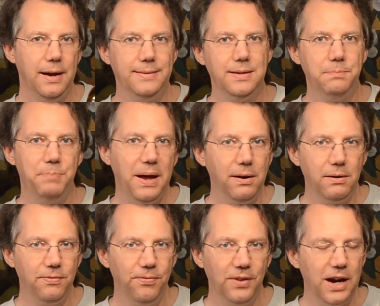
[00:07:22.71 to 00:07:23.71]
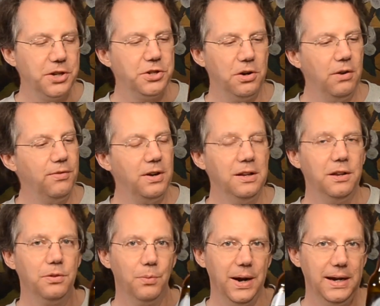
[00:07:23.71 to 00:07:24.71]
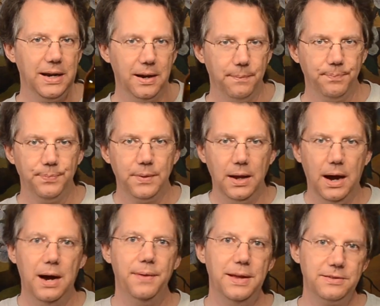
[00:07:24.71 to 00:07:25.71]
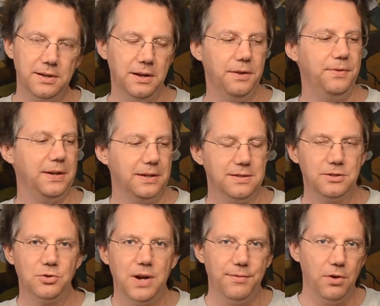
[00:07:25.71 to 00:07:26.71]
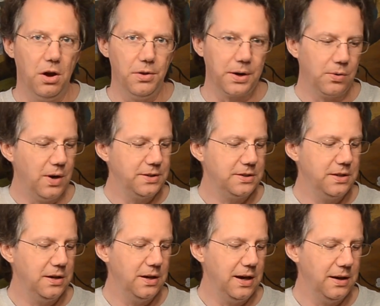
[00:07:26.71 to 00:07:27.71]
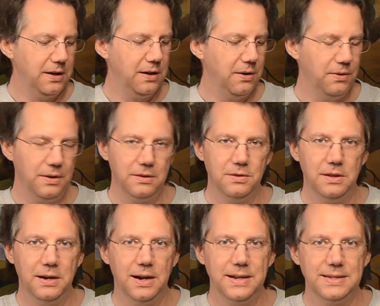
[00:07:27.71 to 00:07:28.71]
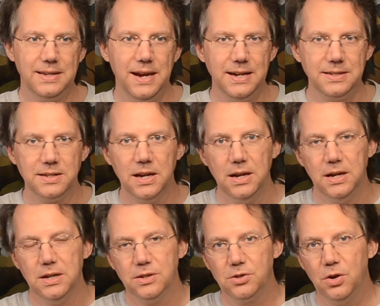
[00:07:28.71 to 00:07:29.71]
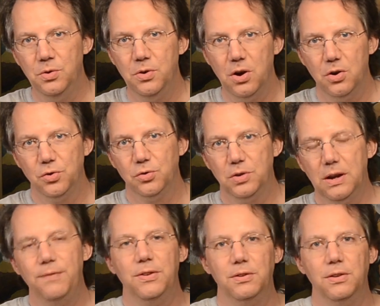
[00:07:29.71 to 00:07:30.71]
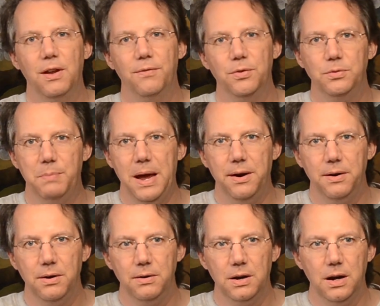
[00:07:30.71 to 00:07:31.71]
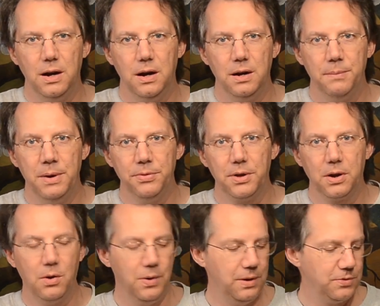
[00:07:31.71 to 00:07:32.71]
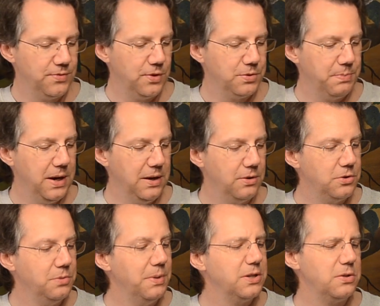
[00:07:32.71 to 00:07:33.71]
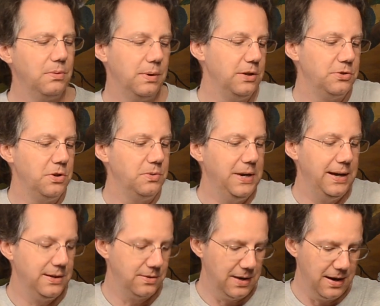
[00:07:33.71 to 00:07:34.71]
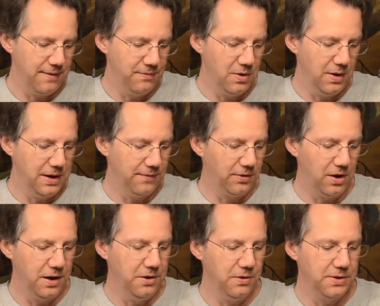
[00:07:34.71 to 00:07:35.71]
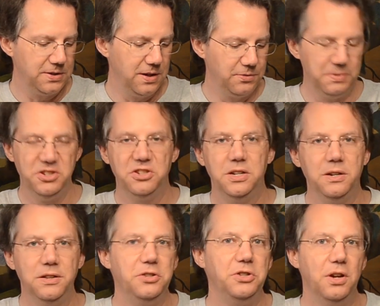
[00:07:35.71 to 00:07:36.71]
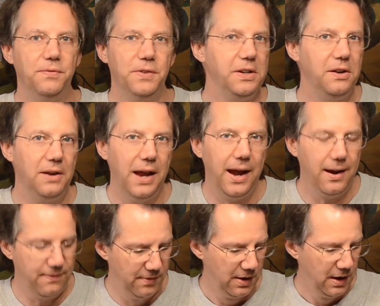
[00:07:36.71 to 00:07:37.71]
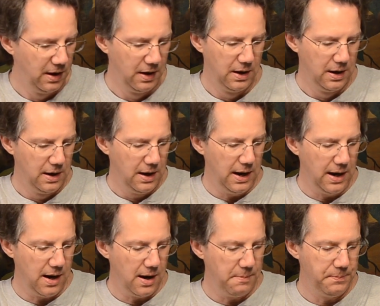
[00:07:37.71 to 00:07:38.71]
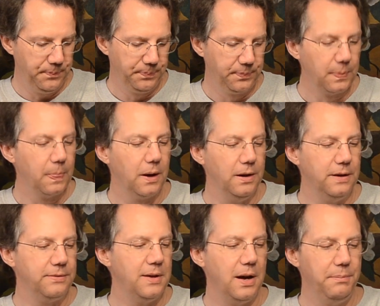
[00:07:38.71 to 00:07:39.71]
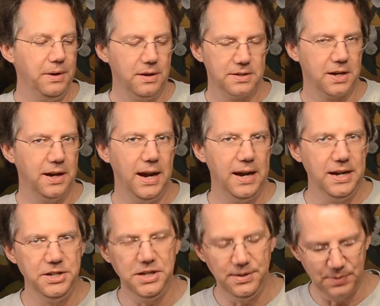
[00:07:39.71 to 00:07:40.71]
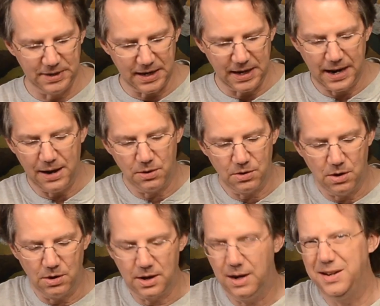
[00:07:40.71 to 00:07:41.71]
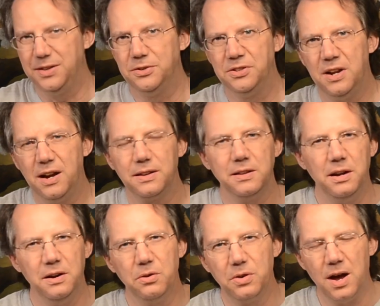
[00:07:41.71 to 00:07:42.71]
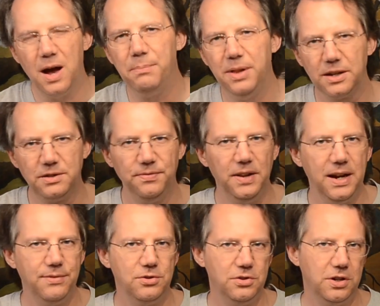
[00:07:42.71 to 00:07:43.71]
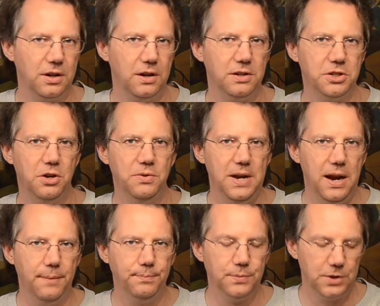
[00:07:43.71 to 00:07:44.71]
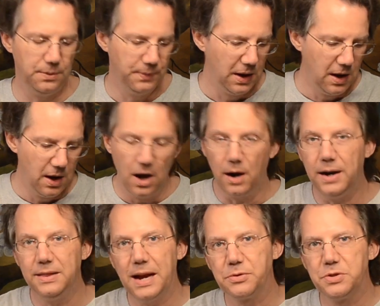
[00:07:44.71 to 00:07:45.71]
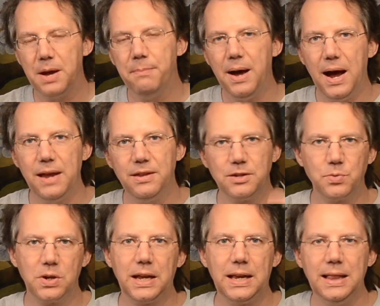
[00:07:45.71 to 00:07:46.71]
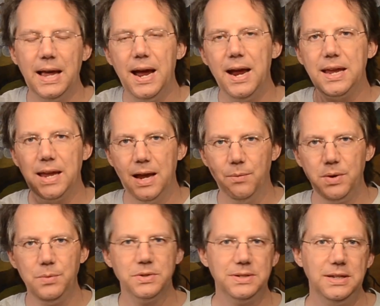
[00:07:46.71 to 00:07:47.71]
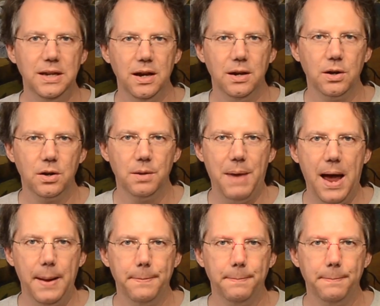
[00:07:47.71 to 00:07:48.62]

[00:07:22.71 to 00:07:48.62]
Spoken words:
Is it better fresh over in Lithuania? That's another thing. This has traveled all across the, you know, to the United States. So, who knows if this stuff was better a month ago when it was first made, or 2 months, or there's no date, so I have no idea. For all I know, this stuff's been sitting on the shelf a year and a half. And it's not a beer that's going to age, even with that high alcohol content. There's no complex flavors they're going to tone down. So, all right, thanks for stopping by. Thanks for clicking like, and we will see you. Goodbye.